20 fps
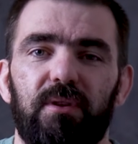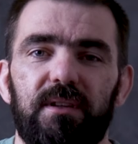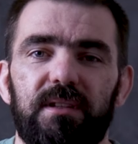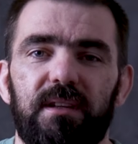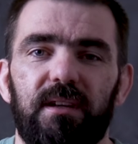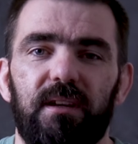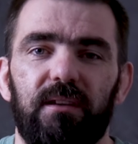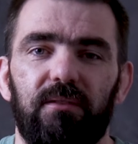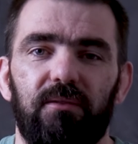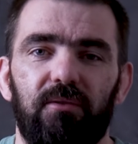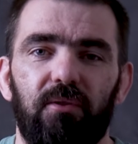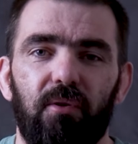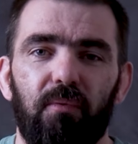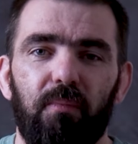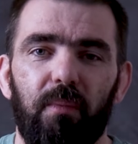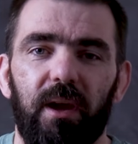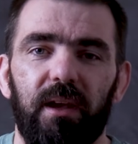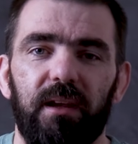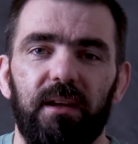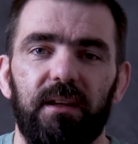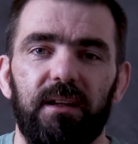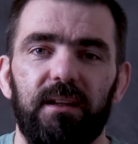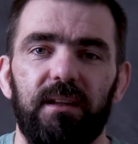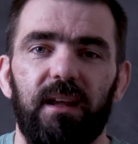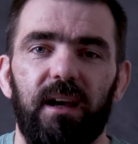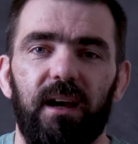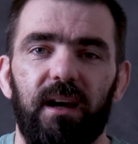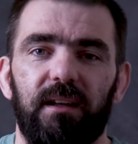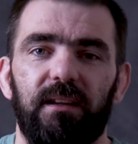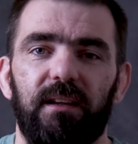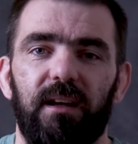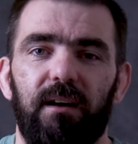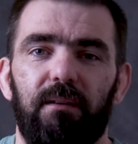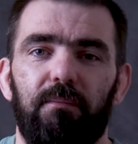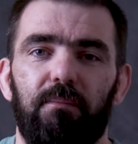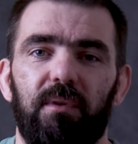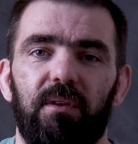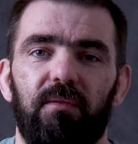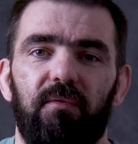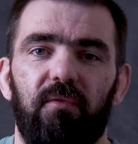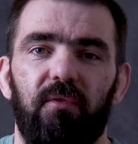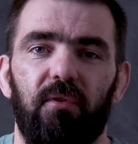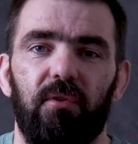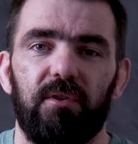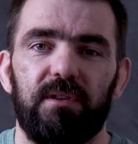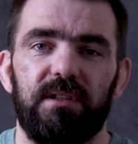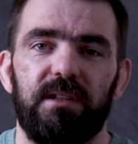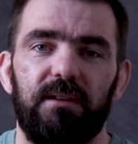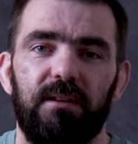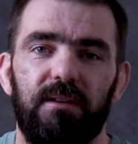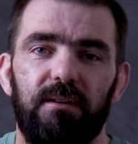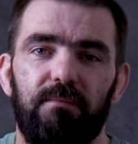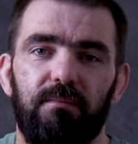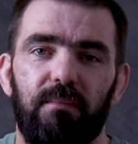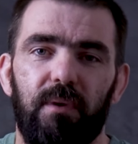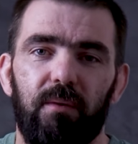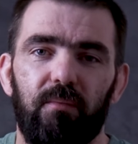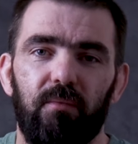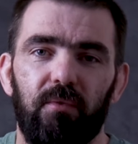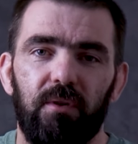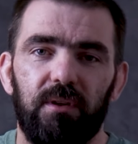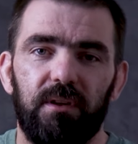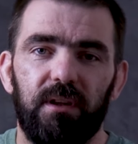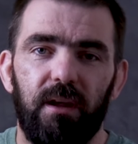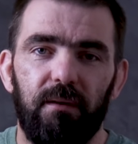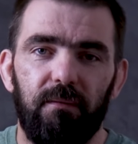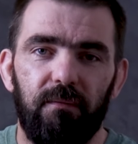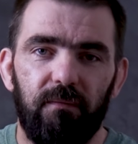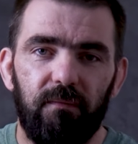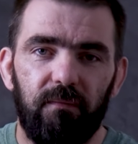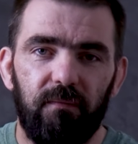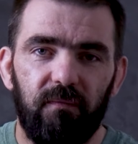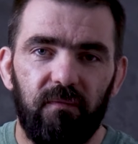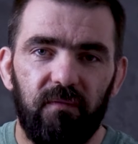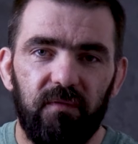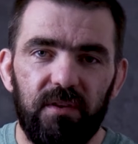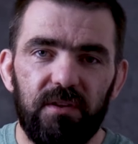to try to go more by the visual,